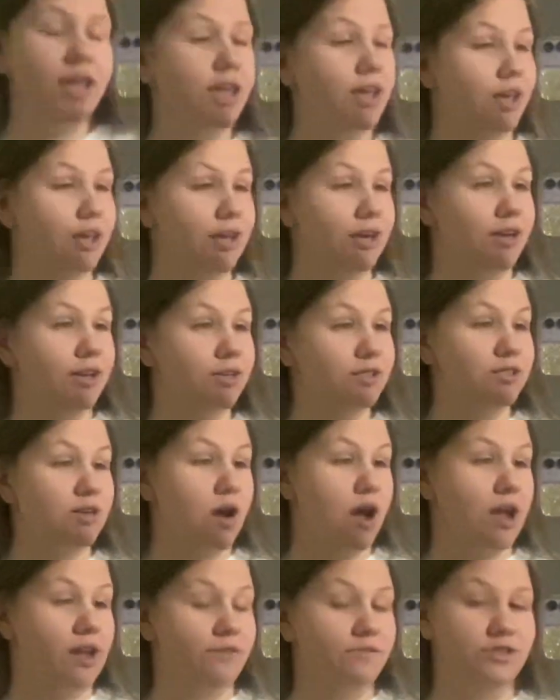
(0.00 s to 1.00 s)
and so
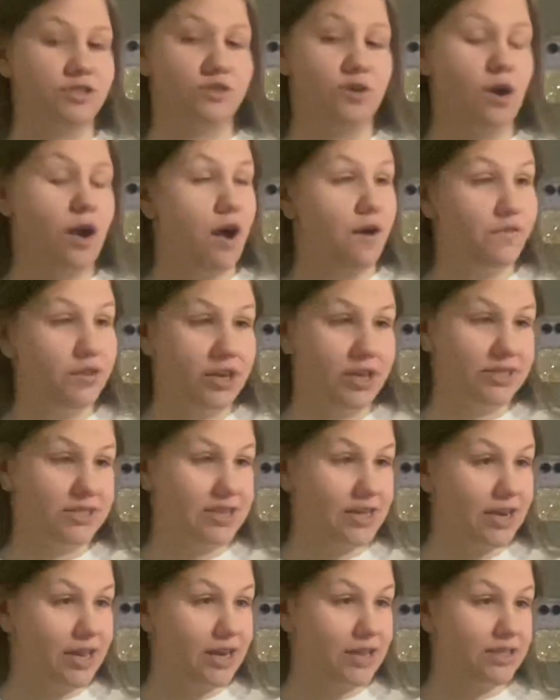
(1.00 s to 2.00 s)
I give this whole outfit a
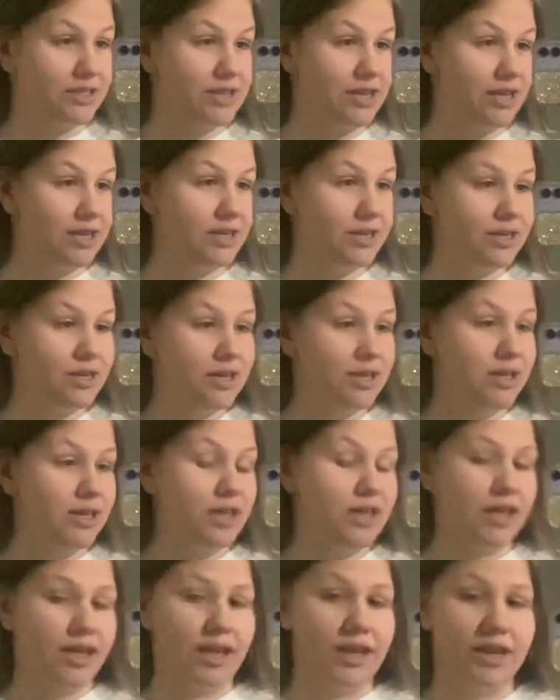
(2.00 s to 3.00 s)
10 out of 10.
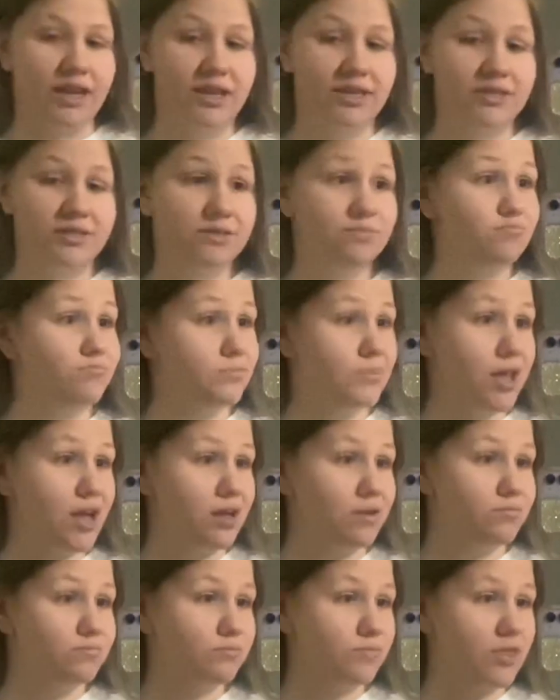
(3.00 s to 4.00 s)
And
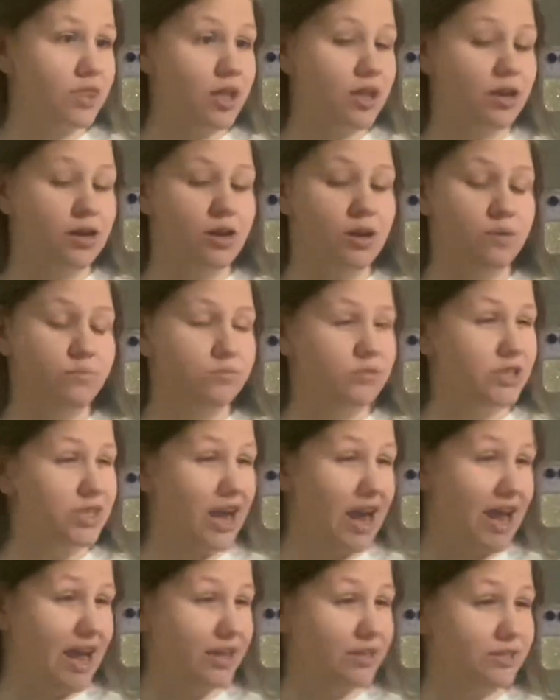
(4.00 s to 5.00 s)
yeah, I
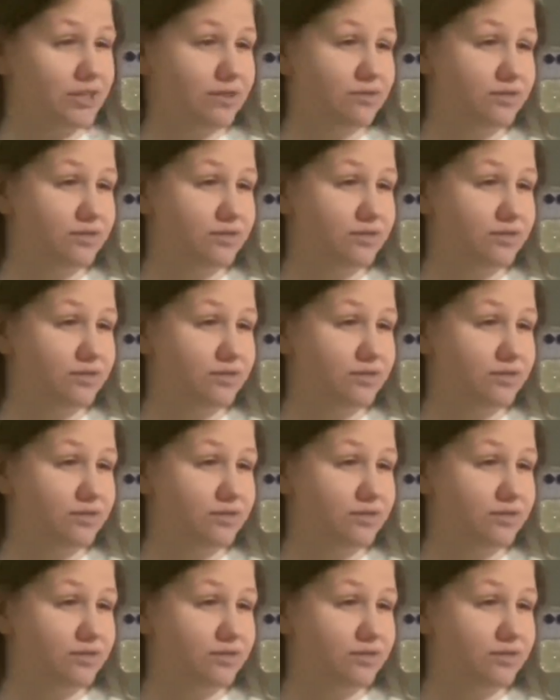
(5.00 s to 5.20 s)
actually have